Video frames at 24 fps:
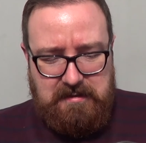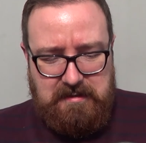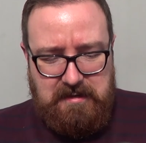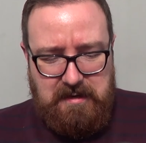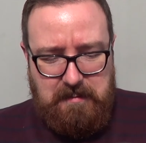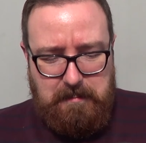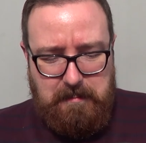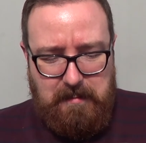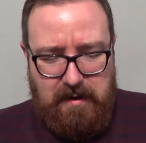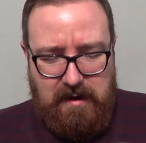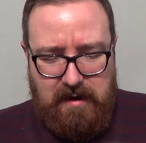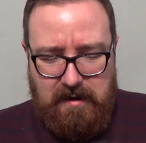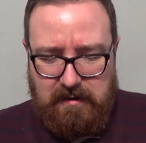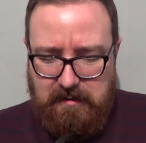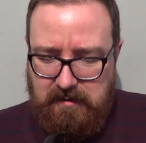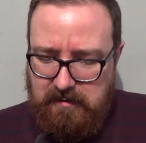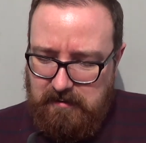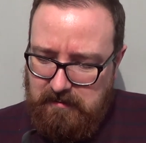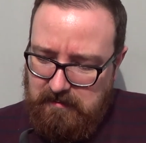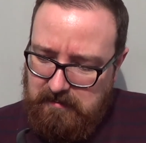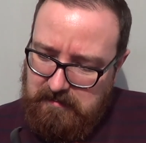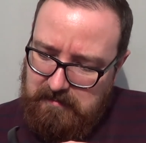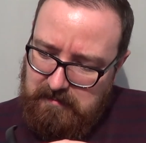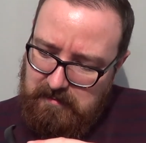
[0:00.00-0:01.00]
same
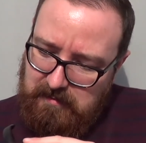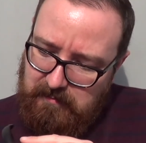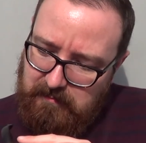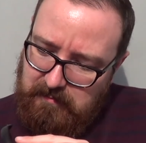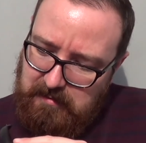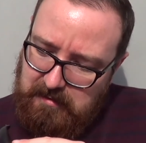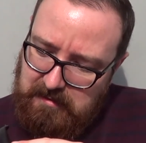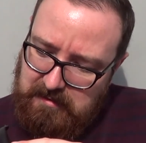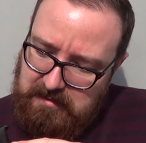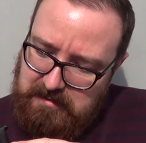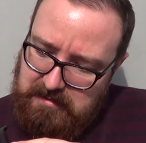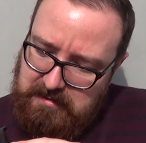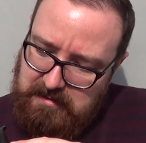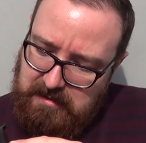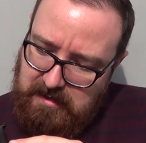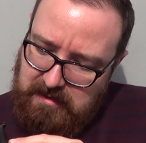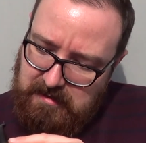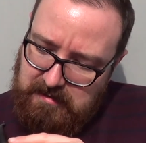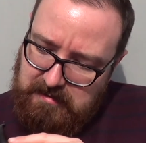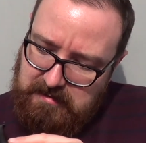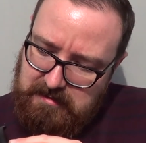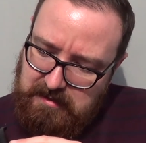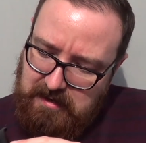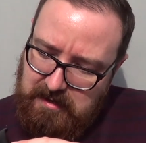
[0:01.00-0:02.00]
marker and the
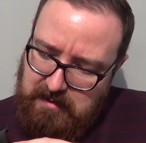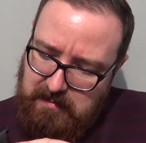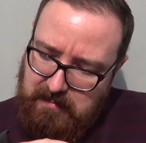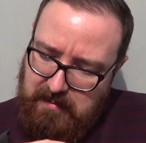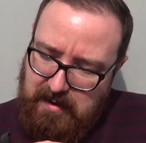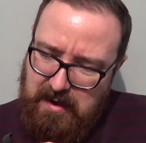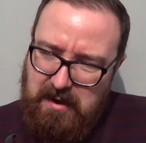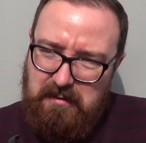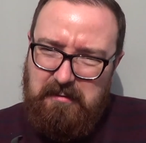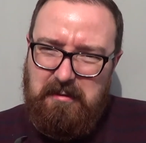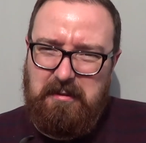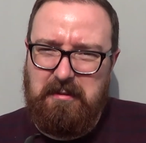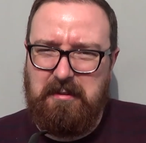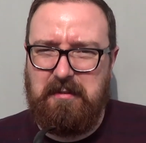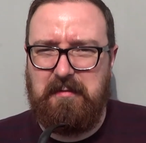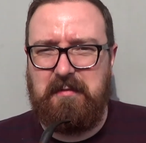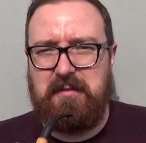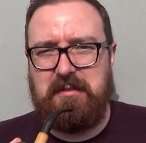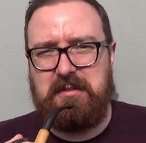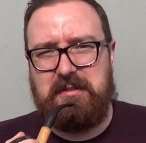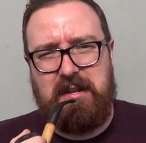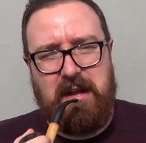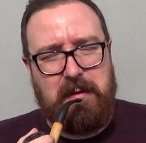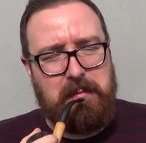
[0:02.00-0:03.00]
exact same area of
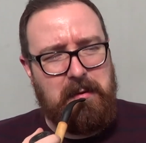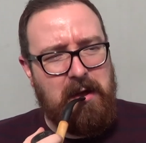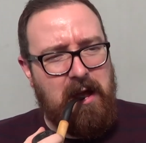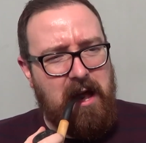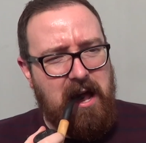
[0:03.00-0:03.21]
the stem.